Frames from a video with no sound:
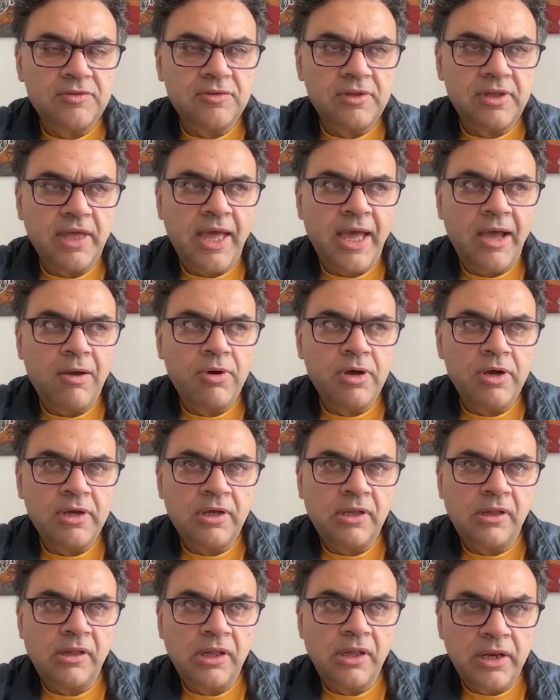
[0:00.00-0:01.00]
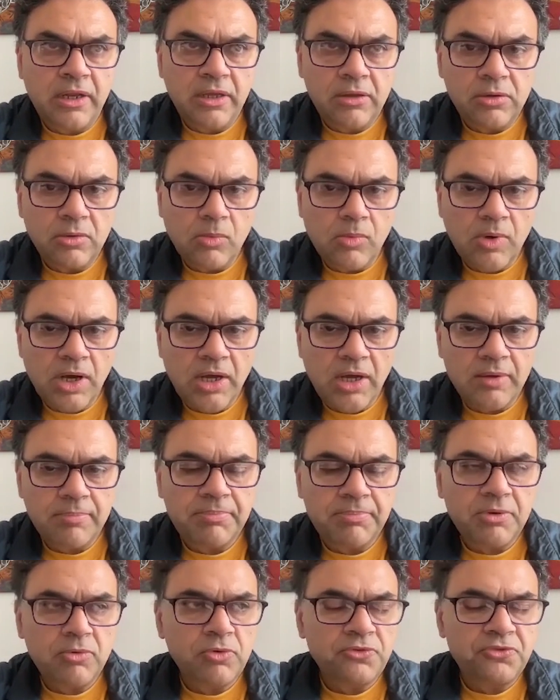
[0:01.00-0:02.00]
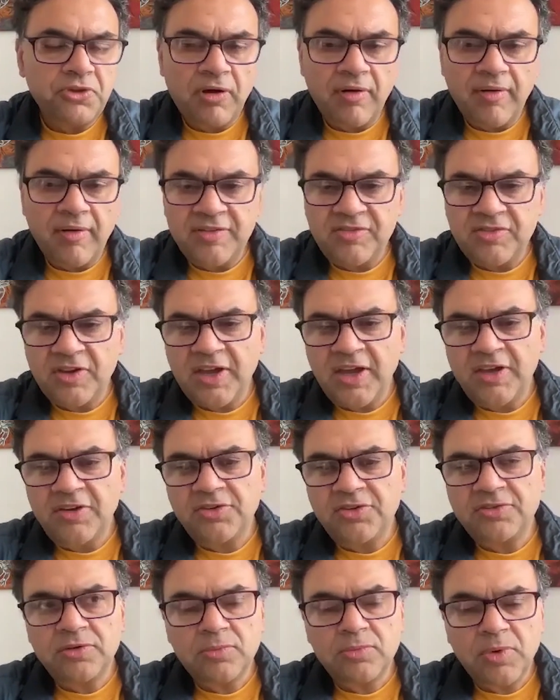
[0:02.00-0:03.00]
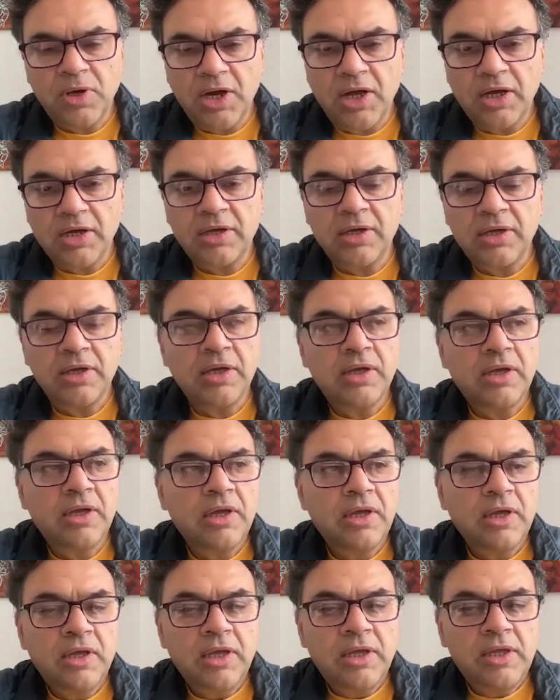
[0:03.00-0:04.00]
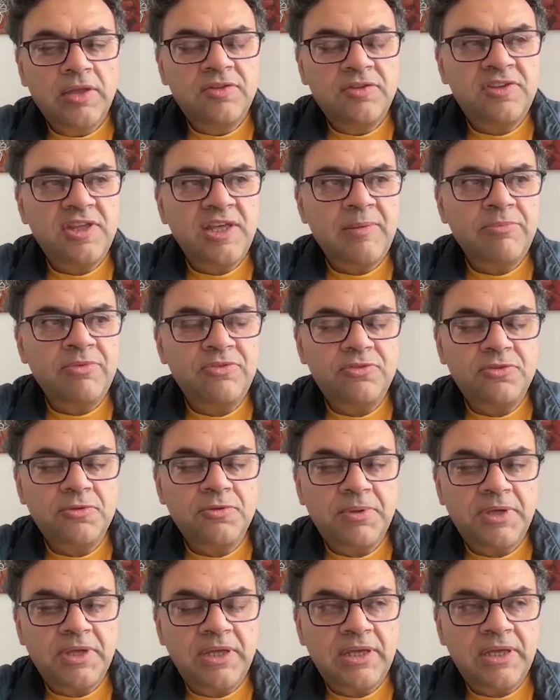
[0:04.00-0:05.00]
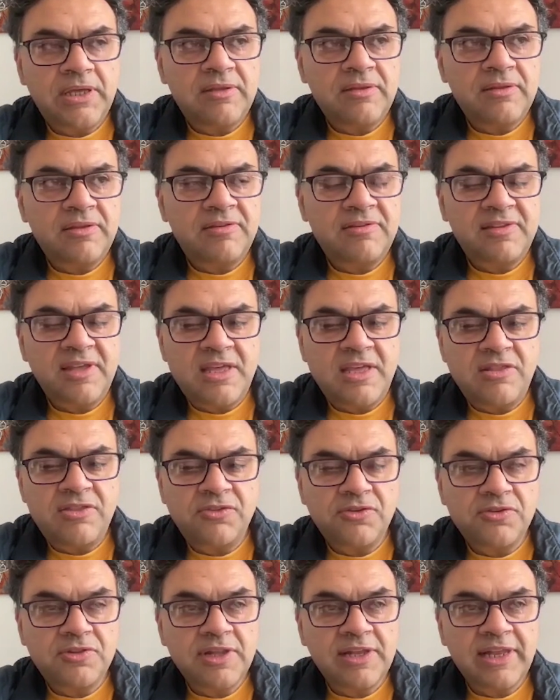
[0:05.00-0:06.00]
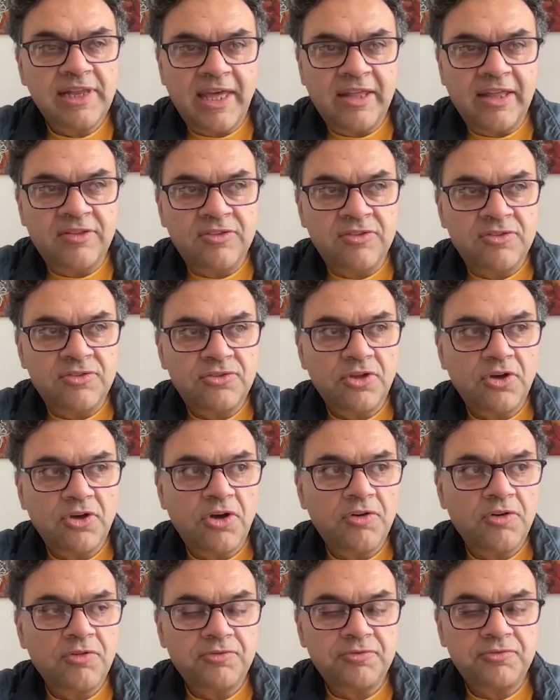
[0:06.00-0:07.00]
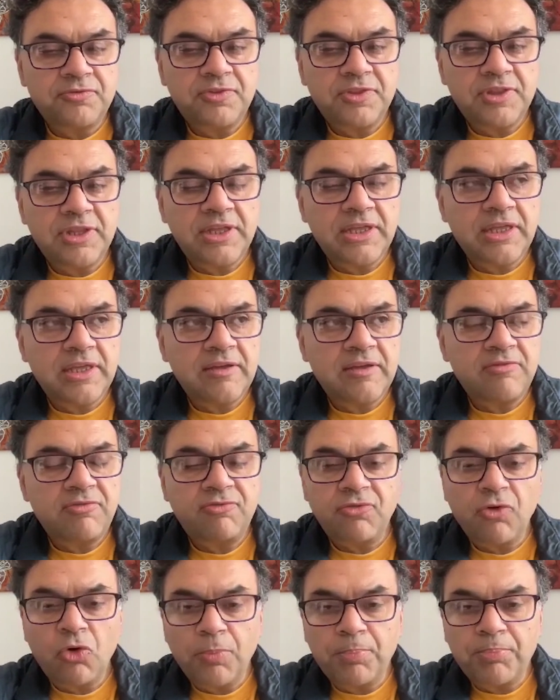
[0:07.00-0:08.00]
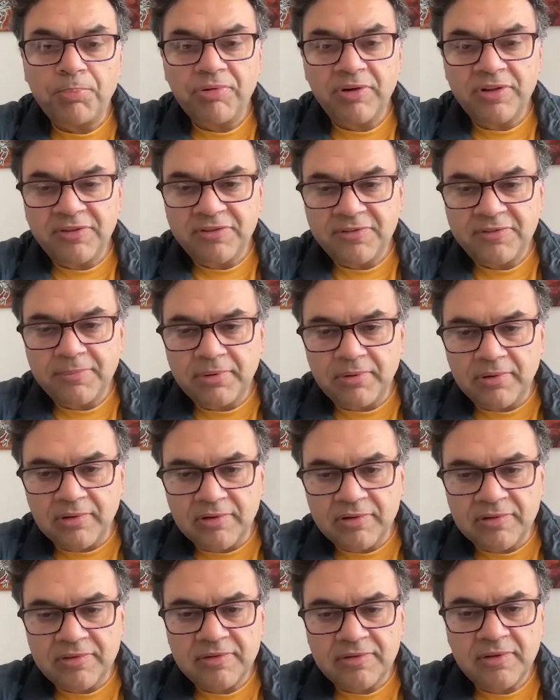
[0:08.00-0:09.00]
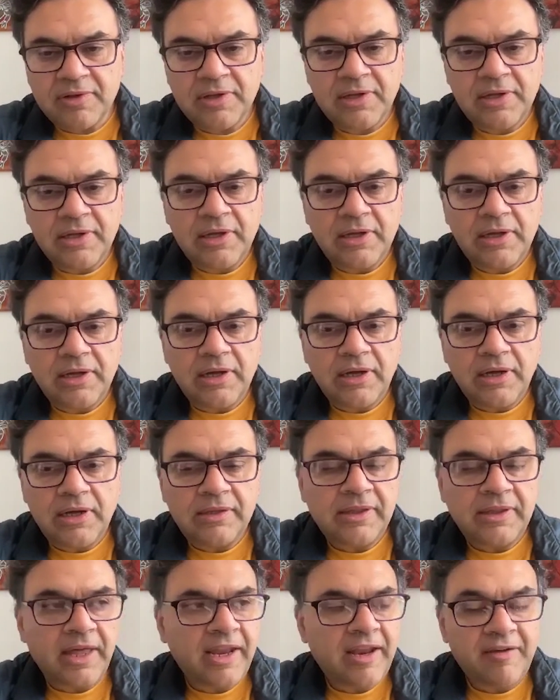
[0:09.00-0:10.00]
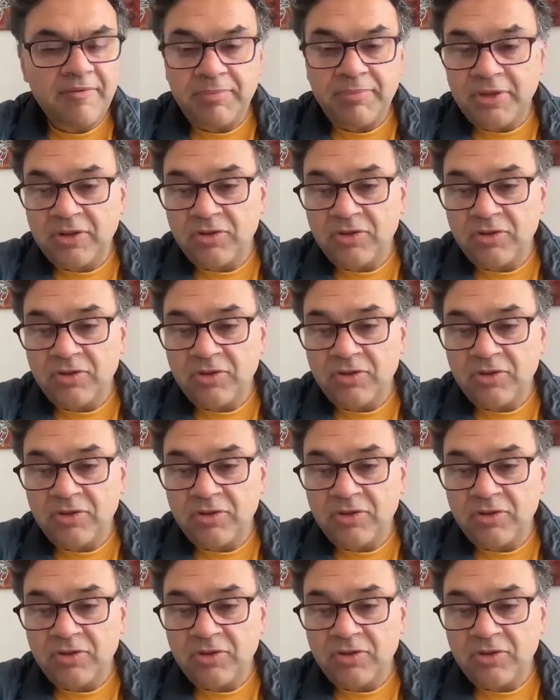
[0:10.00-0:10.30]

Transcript: our clinical work, but also our educational work, seems to be seen through the lens of the 4 principles that have been